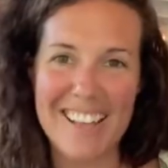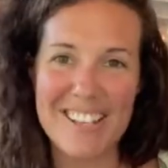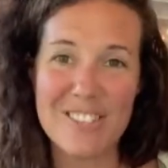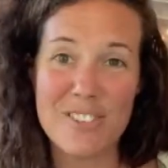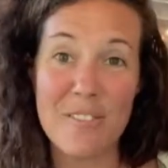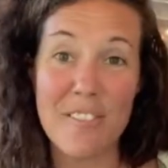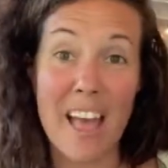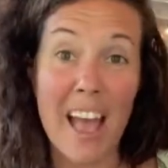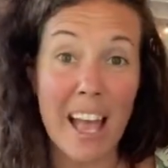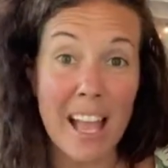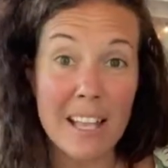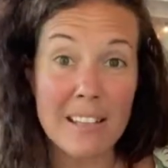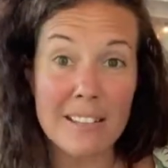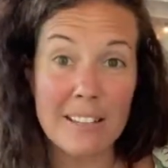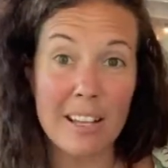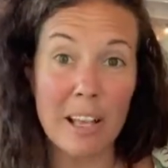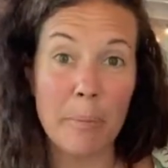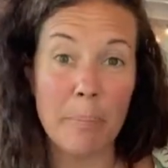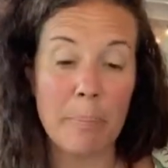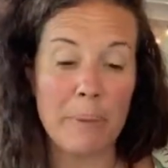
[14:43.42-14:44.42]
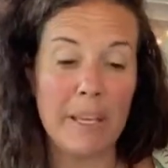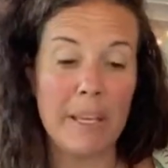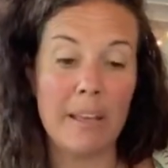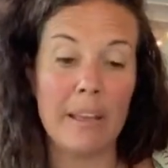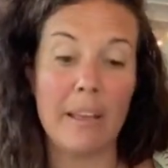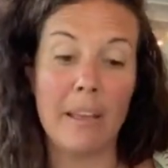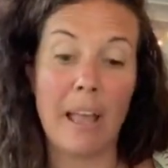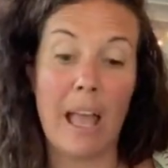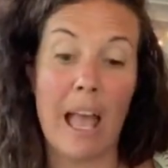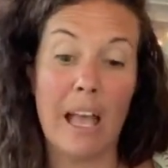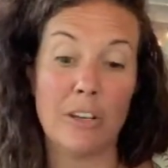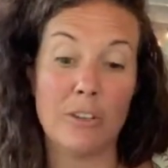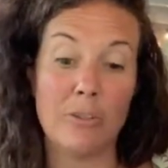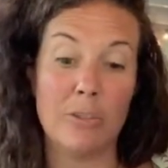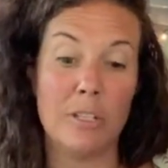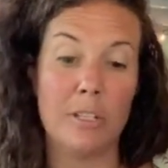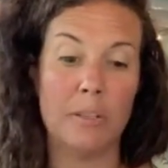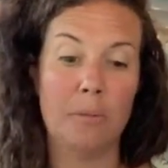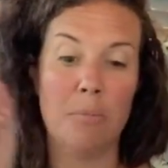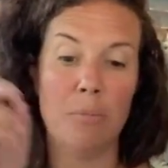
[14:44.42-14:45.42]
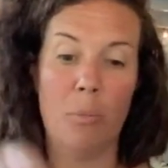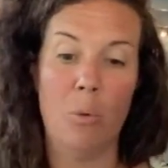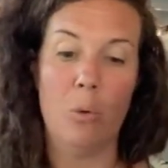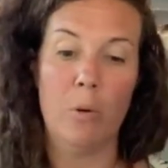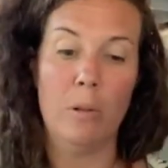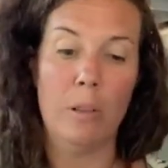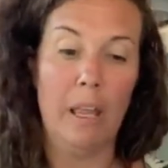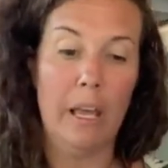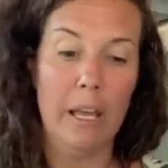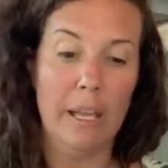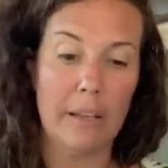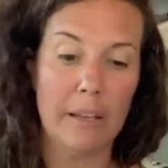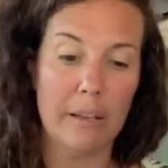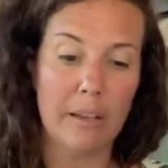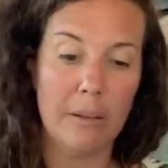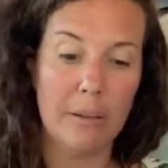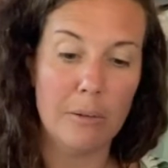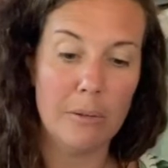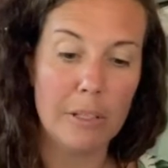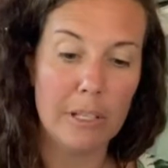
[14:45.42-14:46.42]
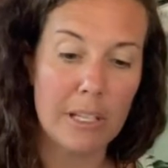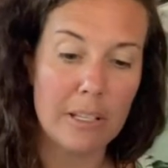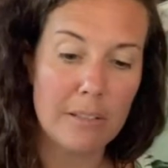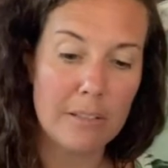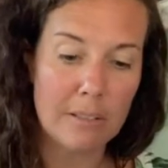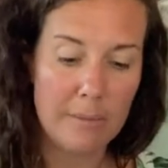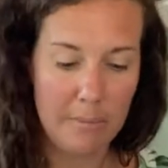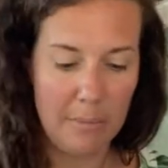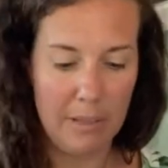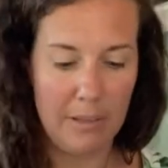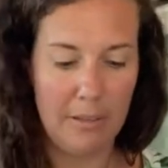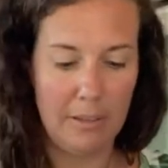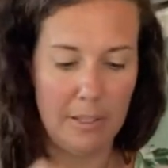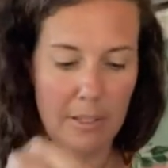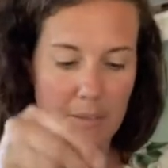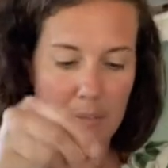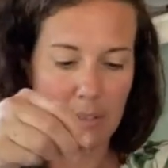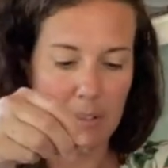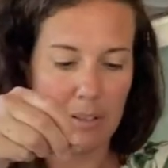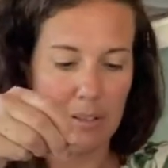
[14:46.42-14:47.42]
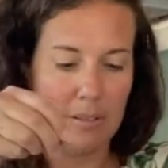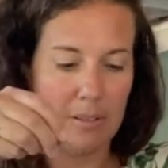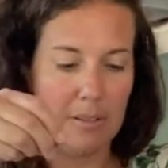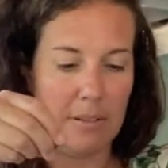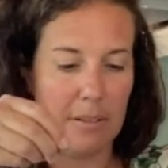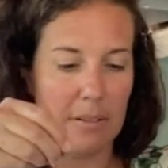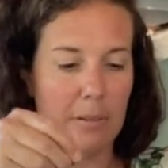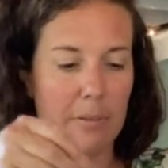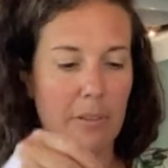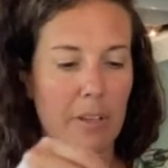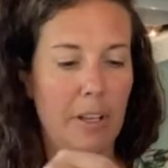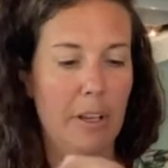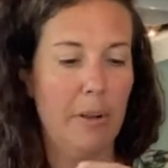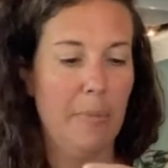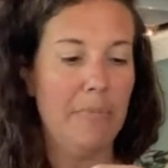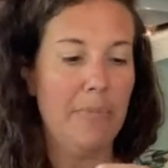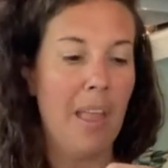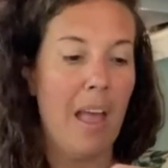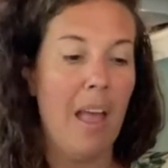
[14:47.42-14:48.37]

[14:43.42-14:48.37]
so that ended up being actually more like, oh, look at some little leaves got stuck over here.